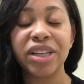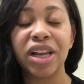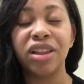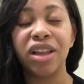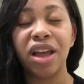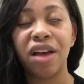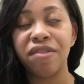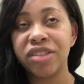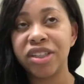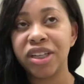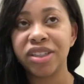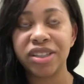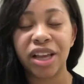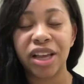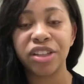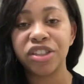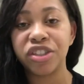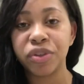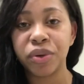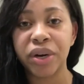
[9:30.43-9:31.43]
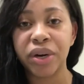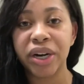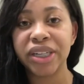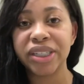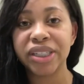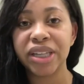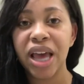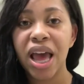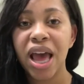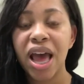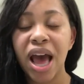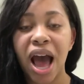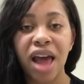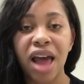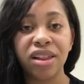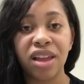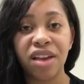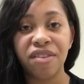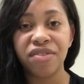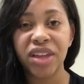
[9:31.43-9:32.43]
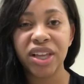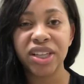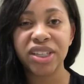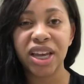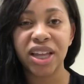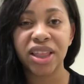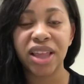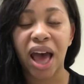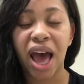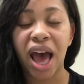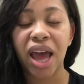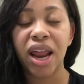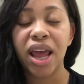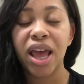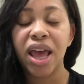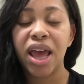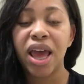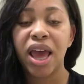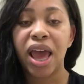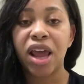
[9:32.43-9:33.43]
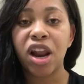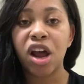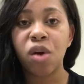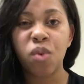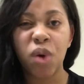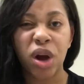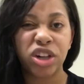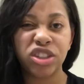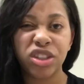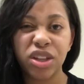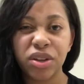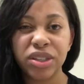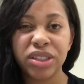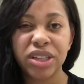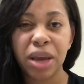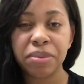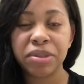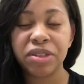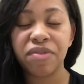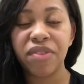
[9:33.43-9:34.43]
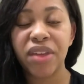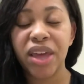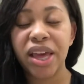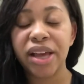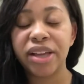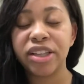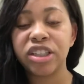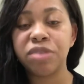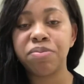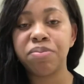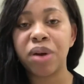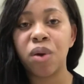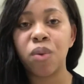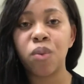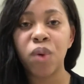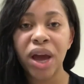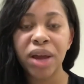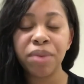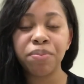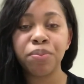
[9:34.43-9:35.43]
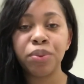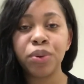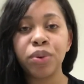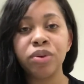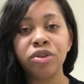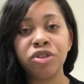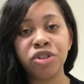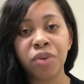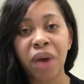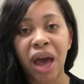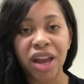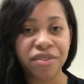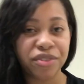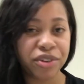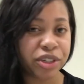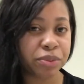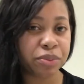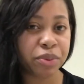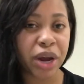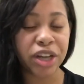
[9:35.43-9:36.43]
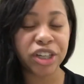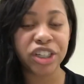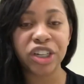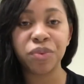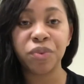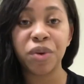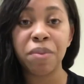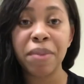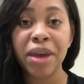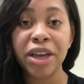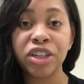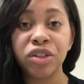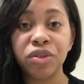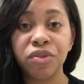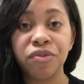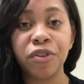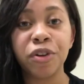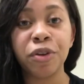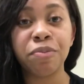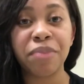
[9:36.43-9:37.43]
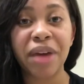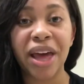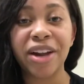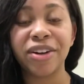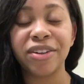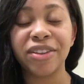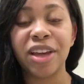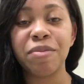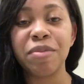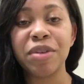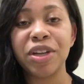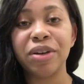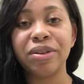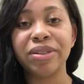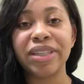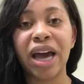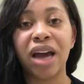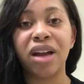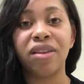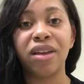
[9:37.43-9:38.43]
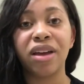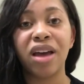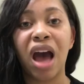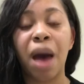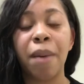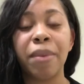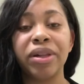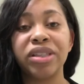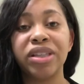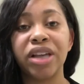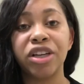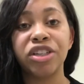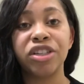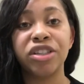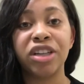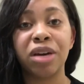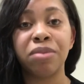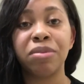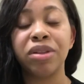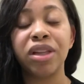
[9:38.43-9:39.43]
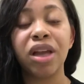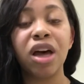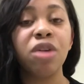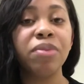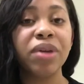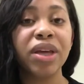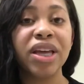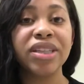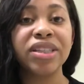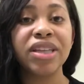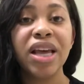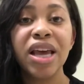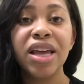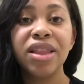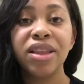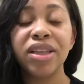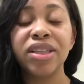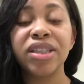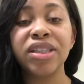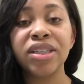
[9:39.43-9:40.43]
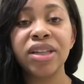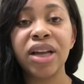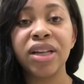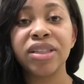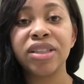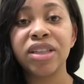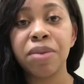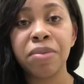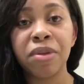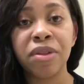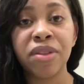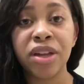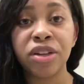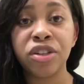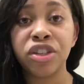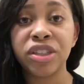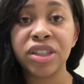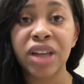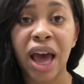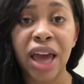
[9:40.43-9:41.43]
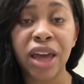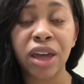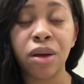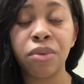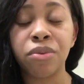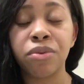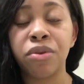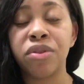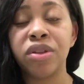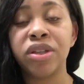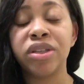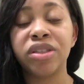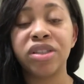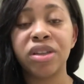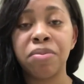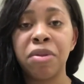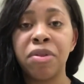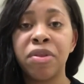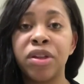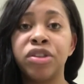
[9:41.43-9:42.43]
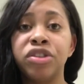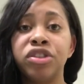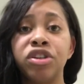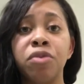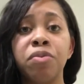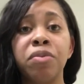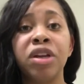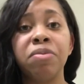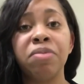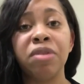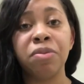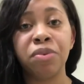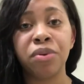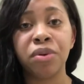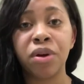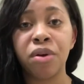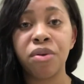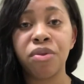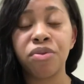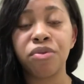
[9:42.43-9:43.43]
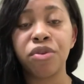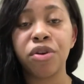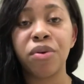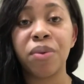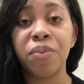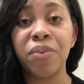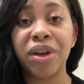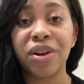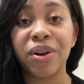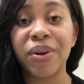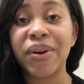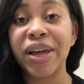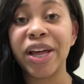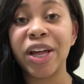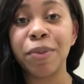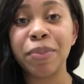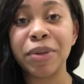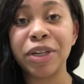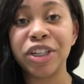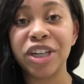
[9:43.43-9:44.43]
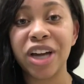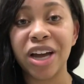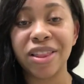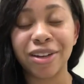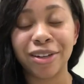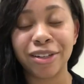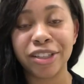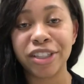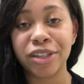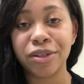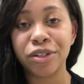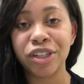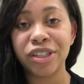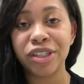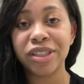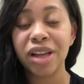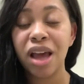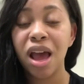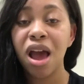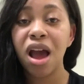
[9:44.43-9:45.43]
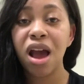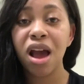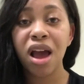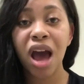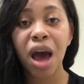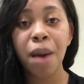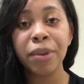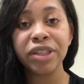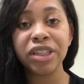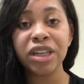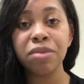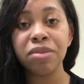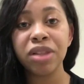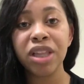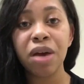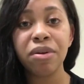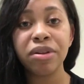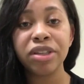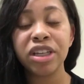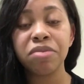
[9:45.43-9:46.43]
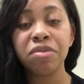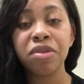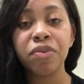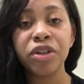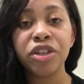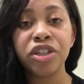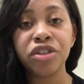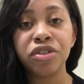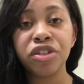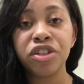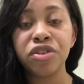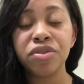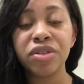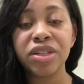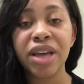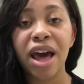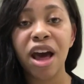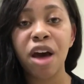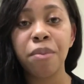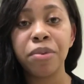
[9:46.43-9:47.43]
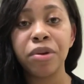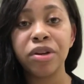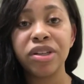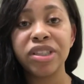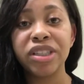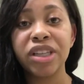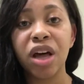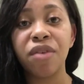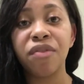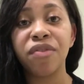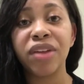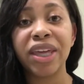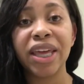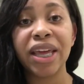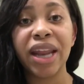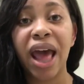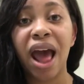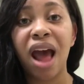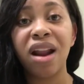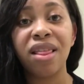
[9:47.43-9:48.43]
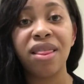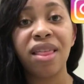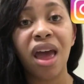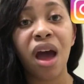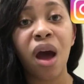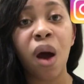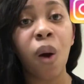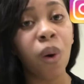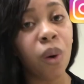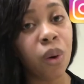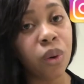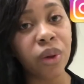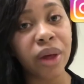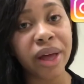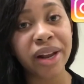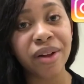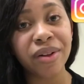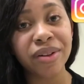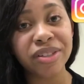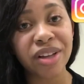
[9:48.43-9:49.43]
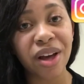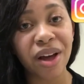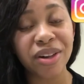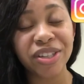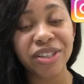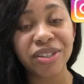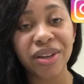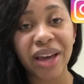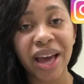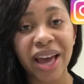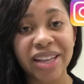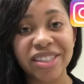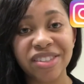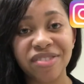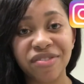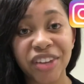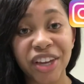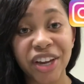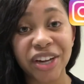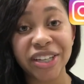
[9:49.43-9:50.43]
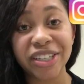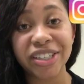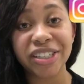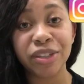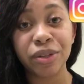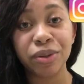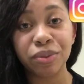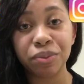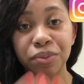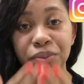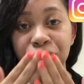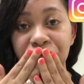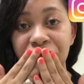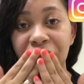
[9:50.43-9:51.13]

I love success stories. I love things like that. And I'll watch those types of things. But what pulls you out of your depression? What makes you feel better? Let me know down in the comment section down below, because this is not something that just I go through. This is something that so many people go through, and we can all help each other. So just comment down below and tell me what you do to help yourself get out of that hole. And I'll talk to you guys very soon.